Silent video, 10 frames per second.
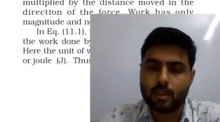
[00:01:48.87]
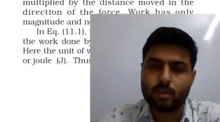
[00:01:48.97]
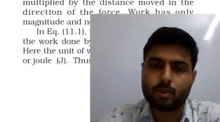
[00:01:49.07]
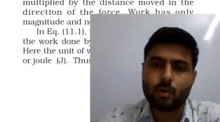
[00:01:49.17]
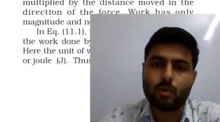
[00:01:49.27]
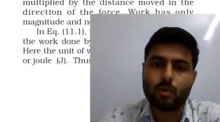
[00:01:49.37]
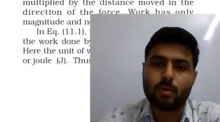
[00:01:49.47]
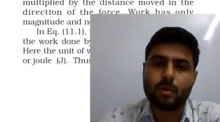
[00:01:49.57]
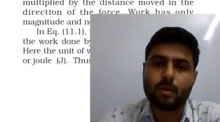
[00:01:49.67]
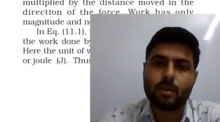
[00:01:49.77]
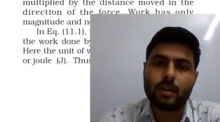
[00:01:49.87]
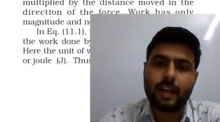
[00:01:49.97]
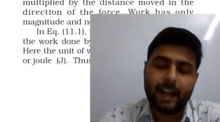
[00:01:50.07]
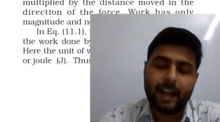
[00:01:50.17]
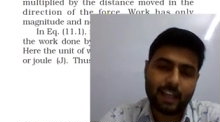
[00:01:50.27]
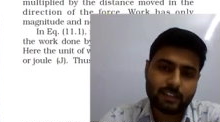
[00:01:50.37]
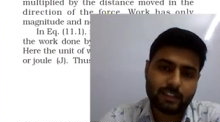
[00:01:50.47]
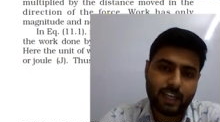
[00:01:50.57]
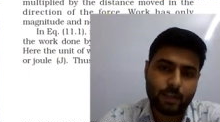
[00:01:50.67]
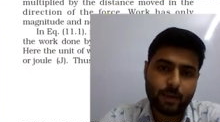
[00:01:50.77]
So
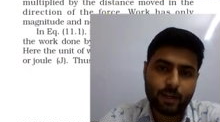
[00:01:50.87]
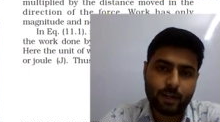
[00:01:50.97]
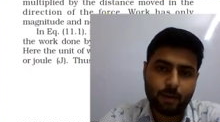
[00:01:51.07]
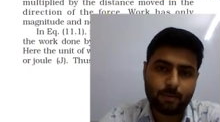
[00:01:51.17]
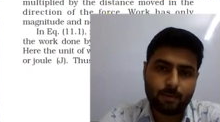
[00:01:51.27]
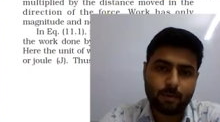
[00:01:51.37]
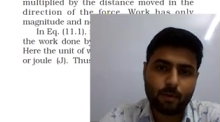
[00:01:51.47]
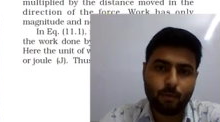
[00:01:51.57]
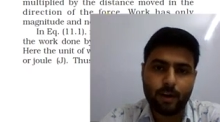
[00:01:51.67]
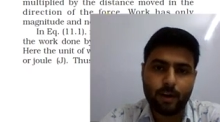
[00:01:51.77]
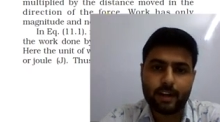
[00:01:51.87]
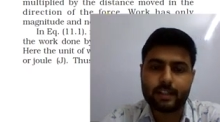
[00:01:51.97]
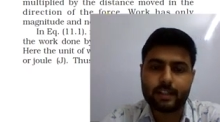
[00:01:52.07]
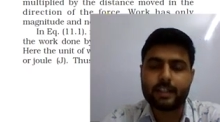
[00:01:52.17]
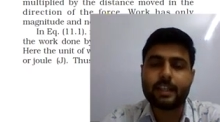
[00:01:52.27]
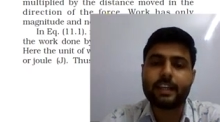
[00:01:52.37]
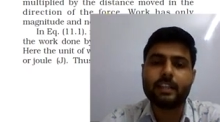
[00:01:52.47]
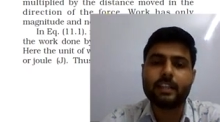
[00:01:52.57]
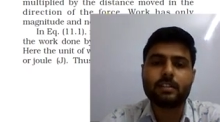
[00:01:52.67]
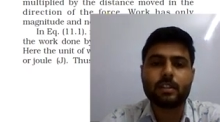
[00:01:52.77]
SI unit of work
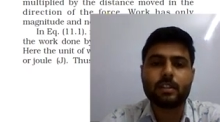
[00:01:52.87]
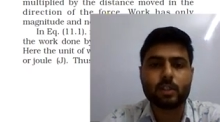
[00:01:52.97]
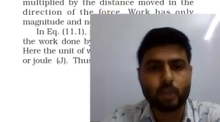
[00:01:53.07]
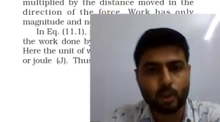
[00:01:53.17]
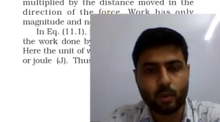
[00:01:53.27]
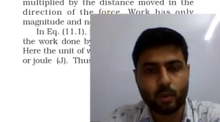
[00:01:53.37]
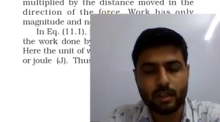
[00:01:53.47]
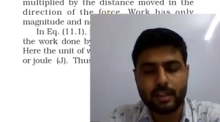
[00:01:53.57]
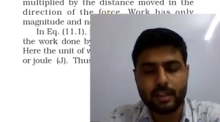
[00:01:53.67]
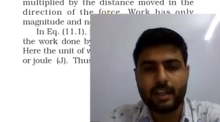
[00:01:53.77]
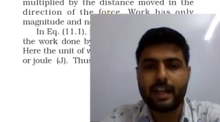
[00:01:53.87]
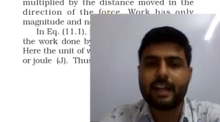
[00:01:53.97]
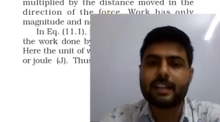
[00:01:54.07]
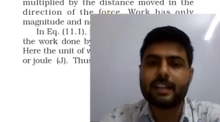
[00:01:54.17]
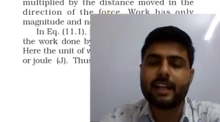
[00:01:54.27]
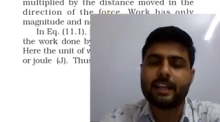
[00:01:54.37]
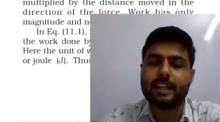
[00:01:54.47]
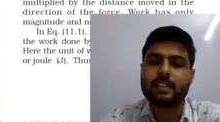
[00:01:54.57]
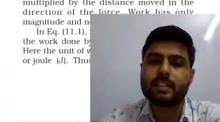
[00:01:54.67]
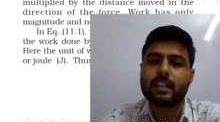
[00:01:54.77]
is joule and that
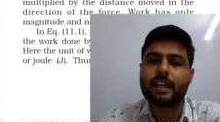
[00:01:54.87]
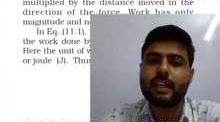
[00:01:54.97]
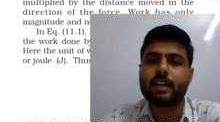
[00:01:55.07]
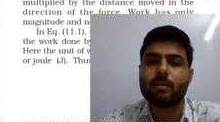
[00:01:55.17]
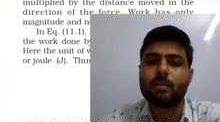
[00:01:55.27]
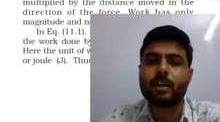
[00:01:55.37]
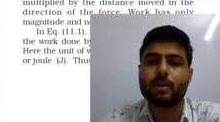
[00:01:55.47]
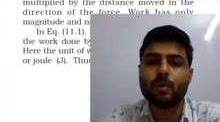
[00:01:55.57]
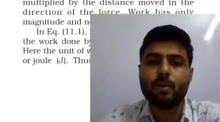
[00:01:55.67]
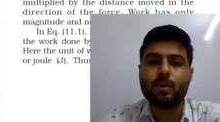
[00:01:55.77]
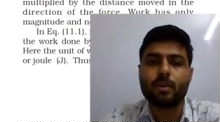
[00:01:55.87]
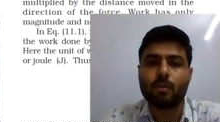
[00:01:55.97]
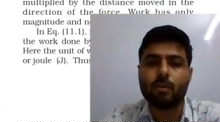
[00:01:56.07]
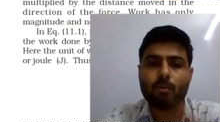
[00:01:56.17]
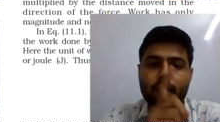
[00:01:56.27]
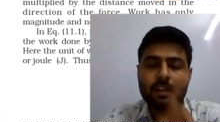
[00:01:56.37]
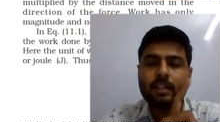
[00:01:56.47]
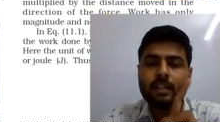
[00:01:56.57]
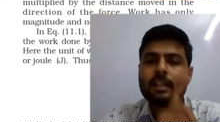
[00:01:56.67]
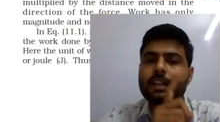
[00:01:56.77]
is equal to
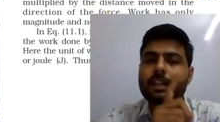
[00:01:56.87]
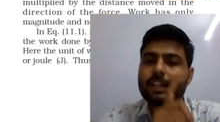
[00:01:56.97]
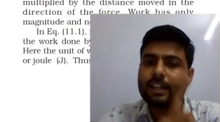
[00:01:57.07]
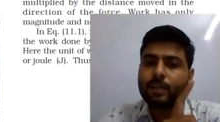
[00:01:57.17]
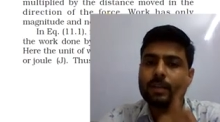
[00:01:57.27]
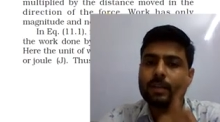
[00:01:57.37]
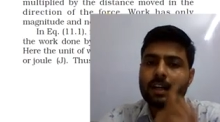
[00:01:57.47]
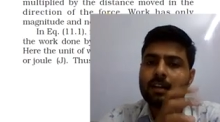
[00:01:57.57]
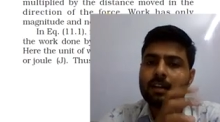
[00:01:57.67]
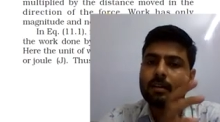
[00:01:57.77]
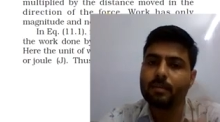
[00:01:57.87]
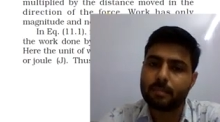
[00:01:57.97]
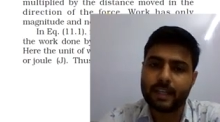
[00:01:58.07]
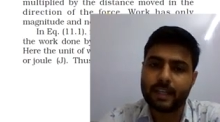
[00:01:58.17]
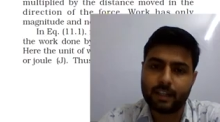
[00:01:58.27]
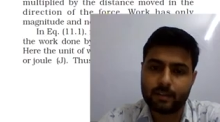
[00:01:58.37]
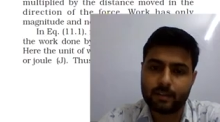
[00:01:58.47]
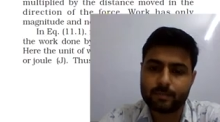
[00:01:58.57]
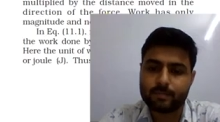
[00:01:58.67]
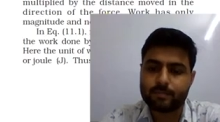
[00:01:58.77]
1 Newton meter.
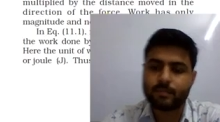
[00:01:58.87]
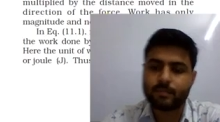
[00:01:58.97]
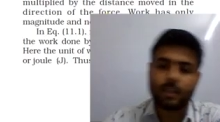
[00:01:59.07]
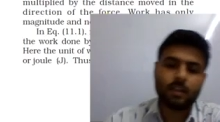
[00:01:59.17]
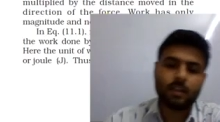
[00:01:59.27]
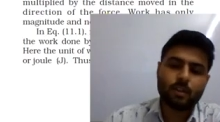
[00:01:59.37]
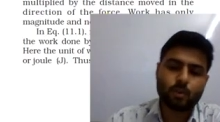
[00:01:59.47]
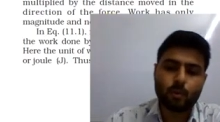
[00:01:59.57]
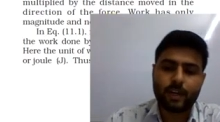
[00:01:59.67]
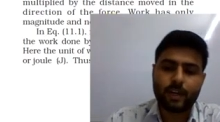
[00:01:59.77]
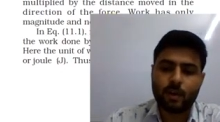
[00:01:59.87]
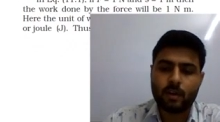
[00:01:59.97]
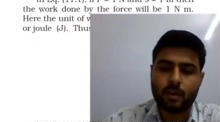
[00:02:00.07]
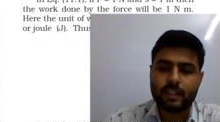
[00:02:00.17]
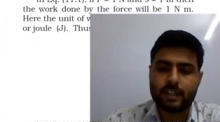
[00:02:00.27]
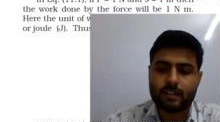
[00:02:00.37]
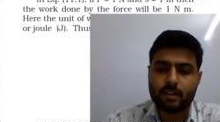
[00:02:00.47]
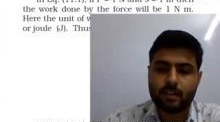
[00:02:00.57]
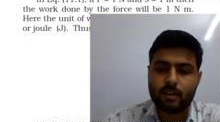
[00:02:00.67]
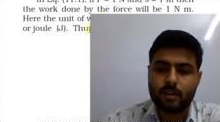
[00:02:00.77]
So we note that
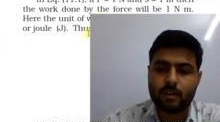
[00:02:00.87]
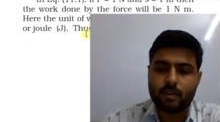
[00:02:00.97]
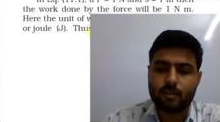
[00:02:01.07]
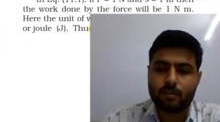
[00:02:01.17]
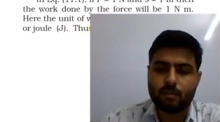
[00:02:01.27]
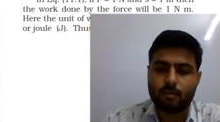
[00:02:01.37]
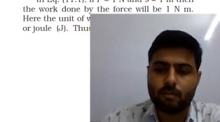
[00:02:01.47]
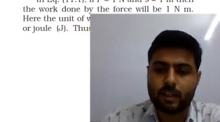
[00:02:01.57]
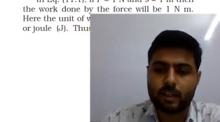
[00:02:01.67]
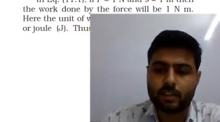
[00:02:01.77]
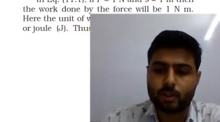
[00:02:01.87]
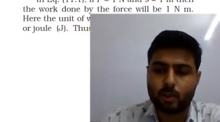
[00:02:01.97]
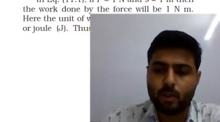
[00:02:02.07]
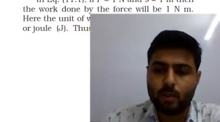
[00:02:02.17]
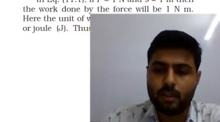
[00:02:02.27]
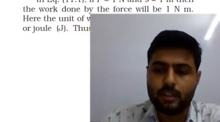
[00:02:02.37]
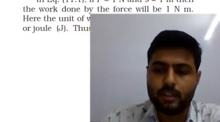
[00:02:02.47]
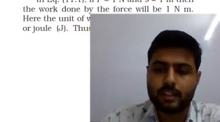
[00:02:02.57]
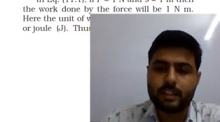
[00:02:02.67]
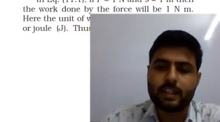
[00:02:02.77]
1 joule
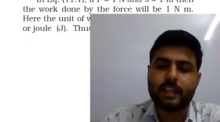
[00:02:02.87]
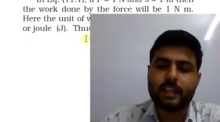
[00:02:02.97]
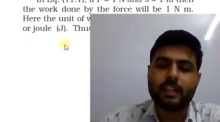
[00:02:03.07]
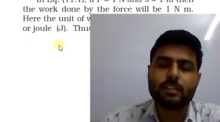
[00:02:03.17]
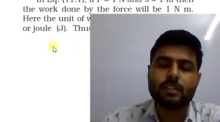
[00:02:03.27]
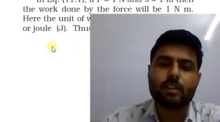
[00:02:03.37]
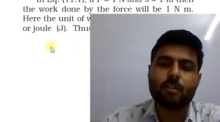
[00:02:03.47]
is